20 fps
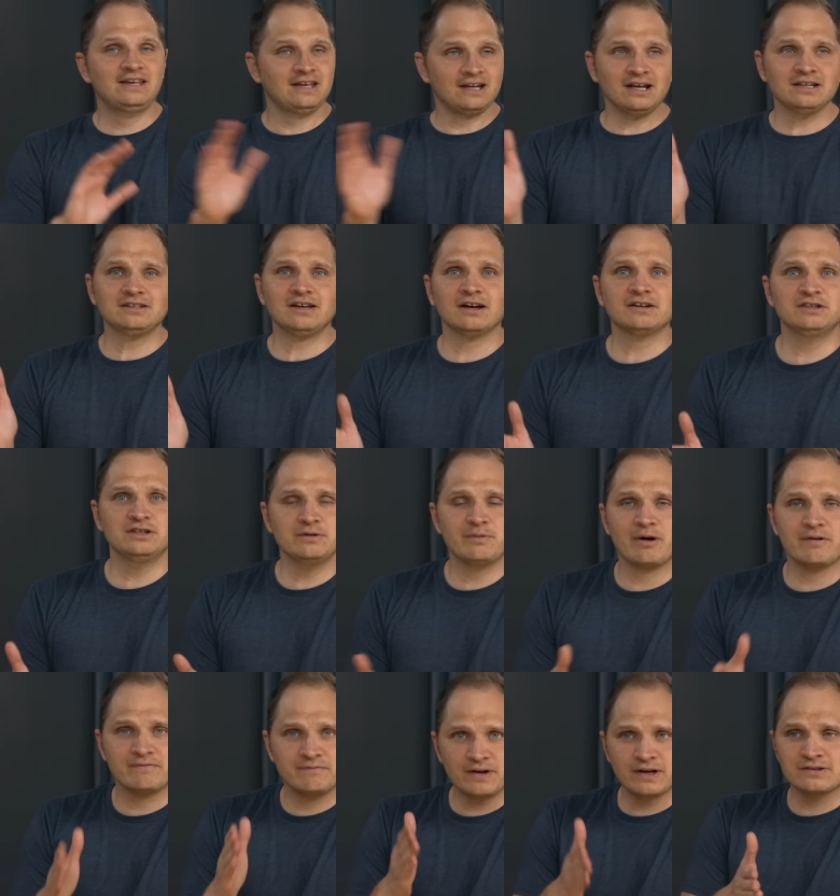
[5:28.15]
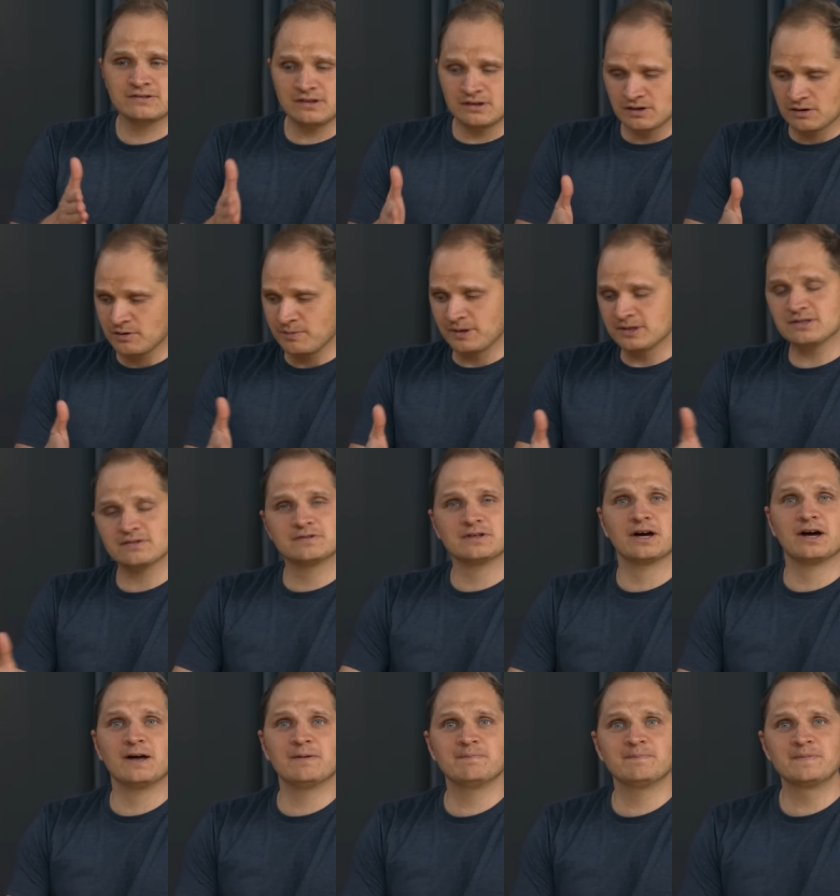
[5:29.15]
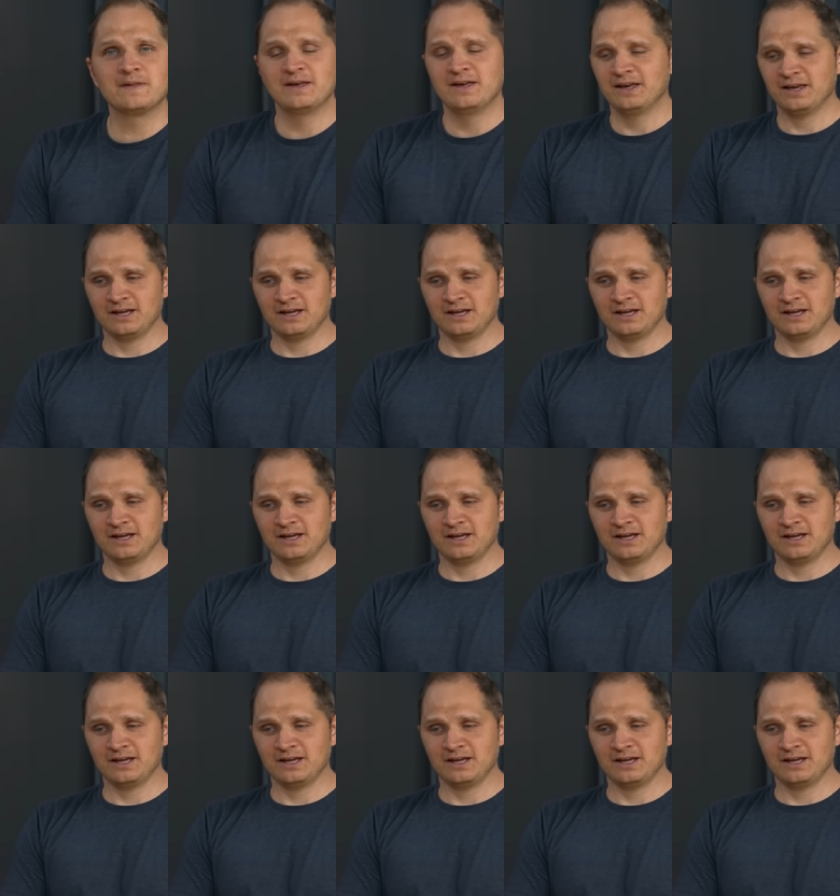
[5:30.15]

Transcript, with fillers: Can I talk to you about fixed increments of time?